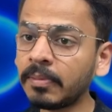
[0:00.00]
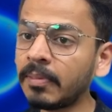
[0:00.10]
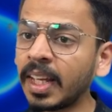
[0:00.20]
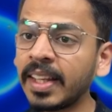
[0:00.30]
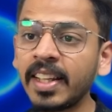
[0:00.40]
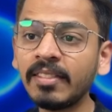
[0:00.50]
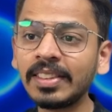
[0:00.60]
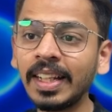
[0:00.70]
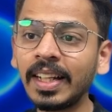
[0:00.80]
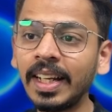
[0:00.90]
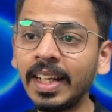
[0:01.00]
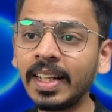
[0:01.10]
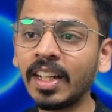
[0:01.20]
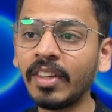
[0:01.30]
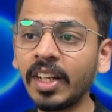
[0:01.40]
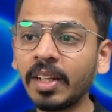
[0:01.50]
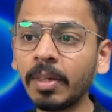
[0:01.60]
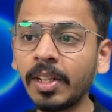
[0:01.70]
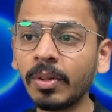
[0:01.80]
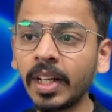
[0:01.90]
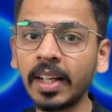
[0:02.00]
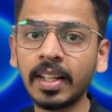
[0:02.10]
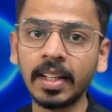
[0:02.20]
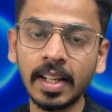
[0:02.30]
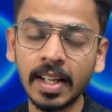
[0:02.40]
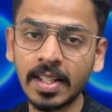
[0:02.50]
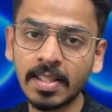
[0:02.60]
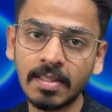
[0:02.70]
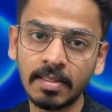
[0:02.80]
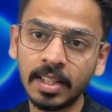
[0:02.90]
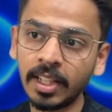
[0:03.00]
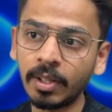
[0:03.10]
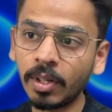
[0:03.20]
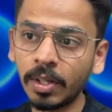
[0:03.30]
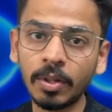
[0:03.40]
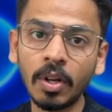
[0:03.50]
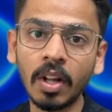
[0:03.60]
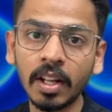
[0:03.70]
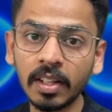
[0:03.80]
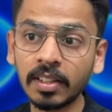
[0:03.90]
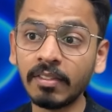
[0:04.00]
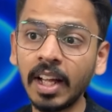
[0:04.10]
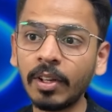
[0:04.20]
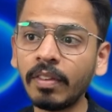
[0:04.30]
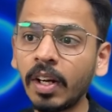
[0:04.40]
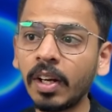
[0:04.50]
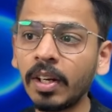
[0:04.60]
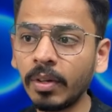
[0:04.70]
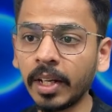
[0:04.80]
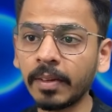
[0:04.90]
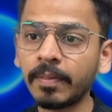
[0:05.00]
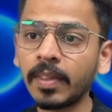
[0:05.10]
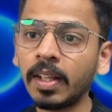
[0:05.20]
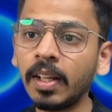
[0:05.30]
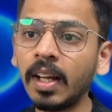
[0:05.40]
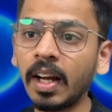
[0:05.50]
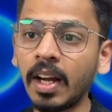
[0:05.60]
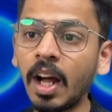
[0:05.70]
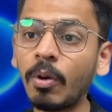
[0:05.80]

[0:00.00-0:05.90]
and then we say created variable today is equal to the value of today. And how do